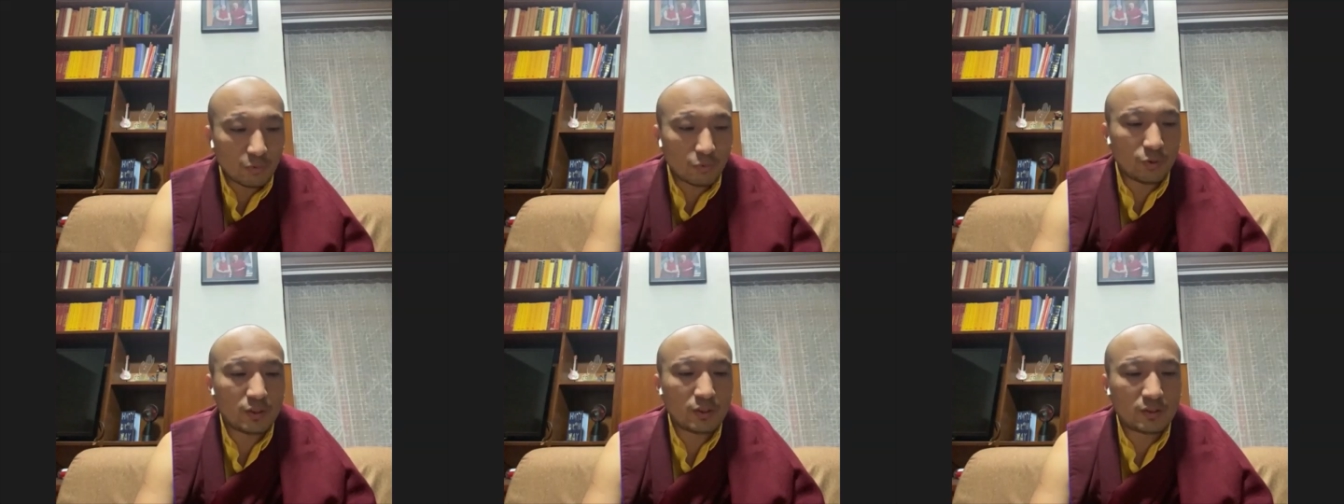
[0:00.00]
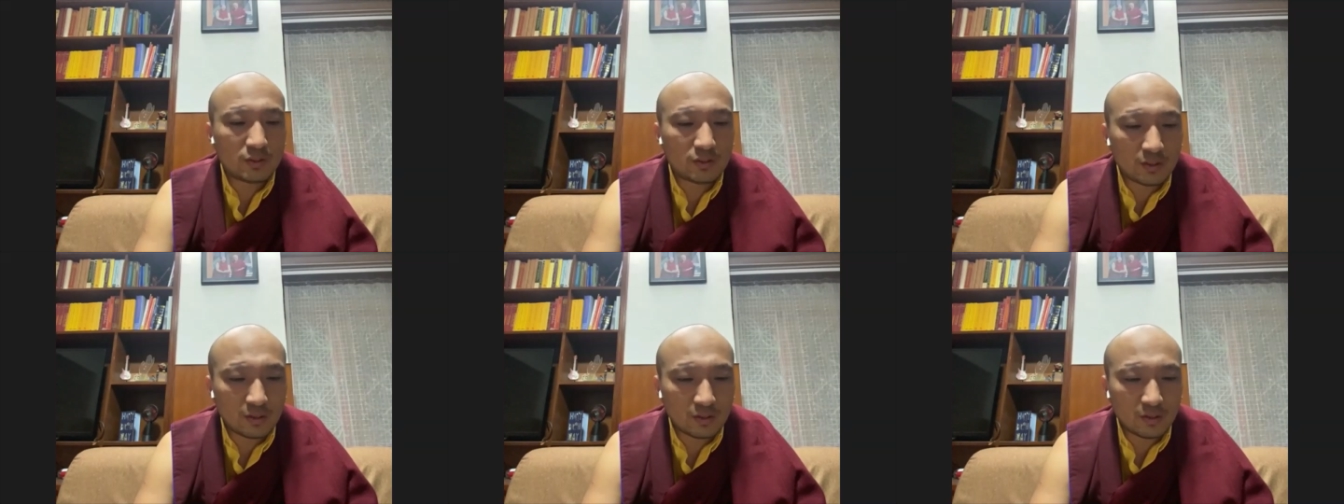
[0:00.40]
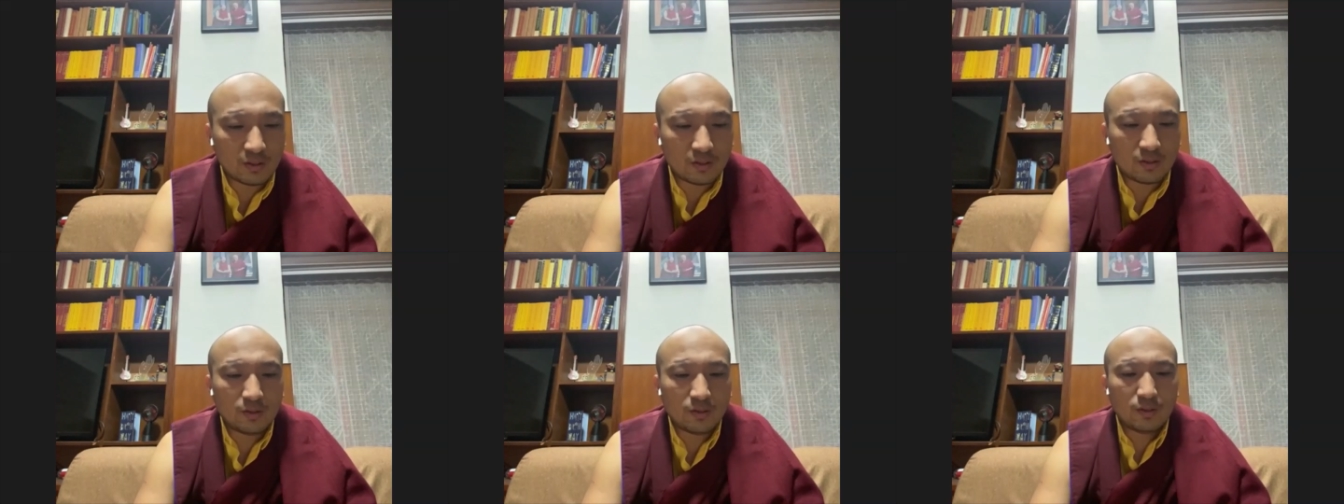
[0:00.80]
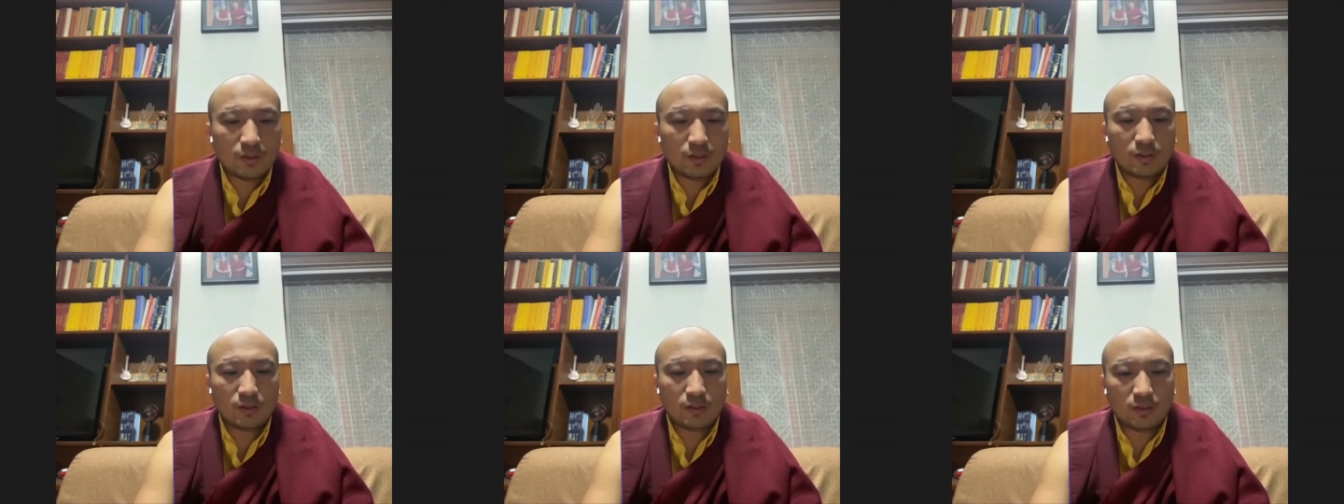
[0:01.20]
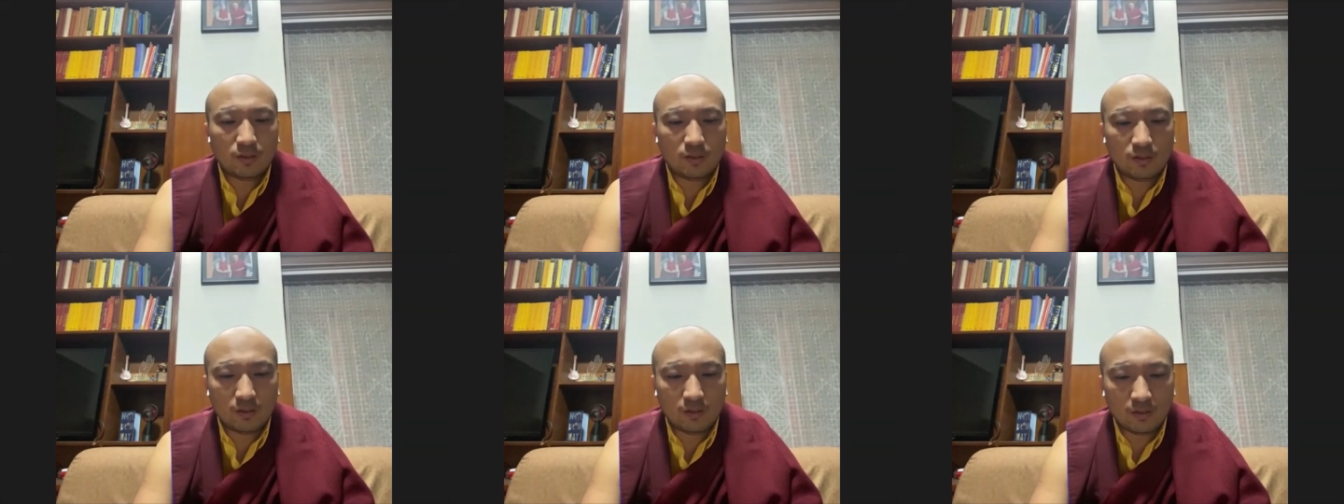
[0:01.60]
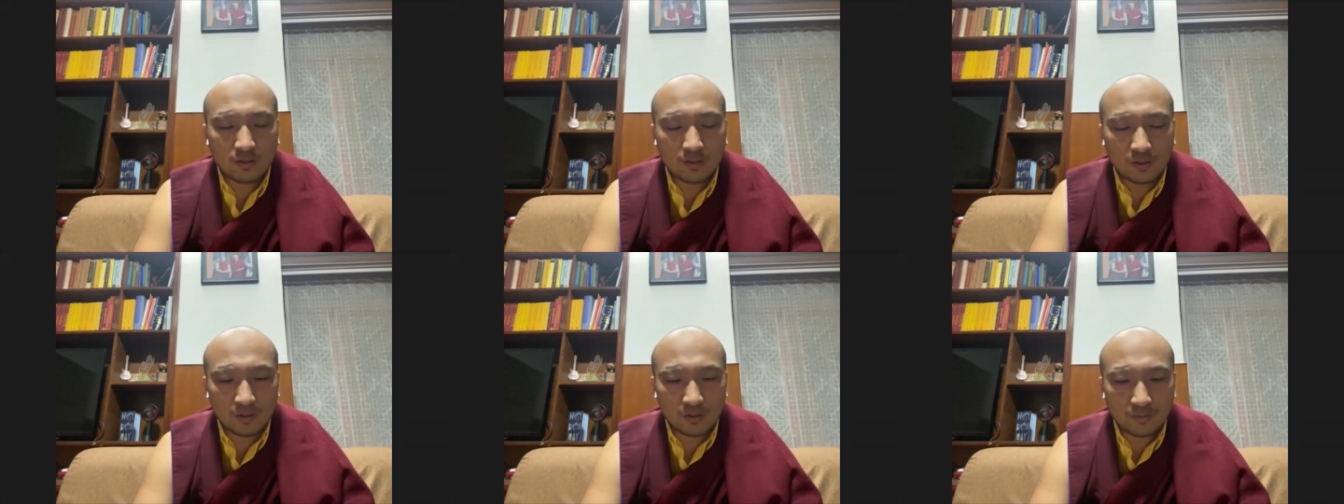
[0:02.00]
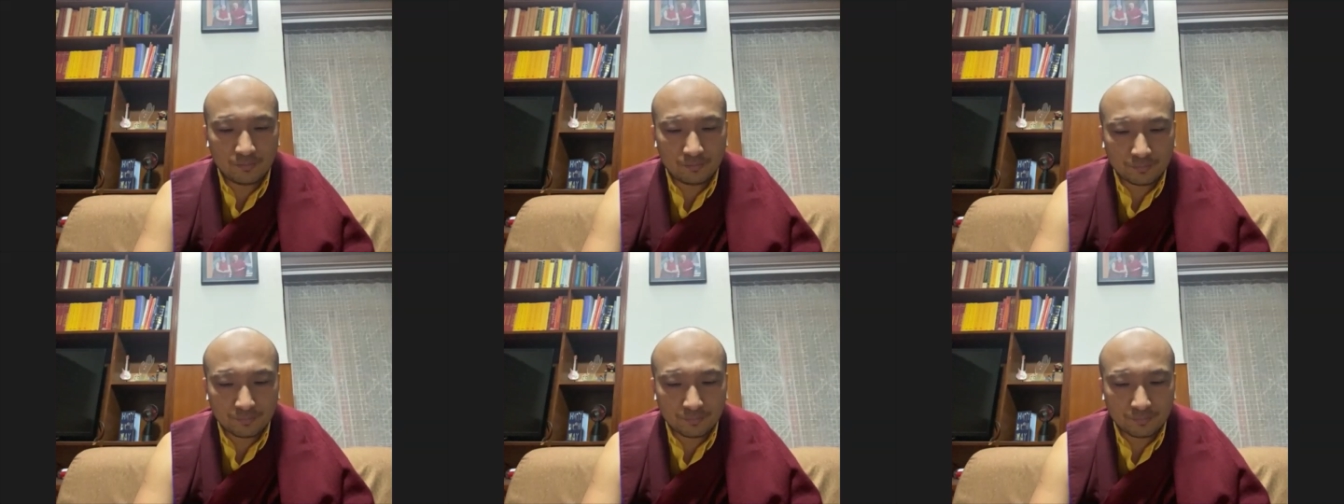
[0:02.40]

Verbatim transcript: we still uh,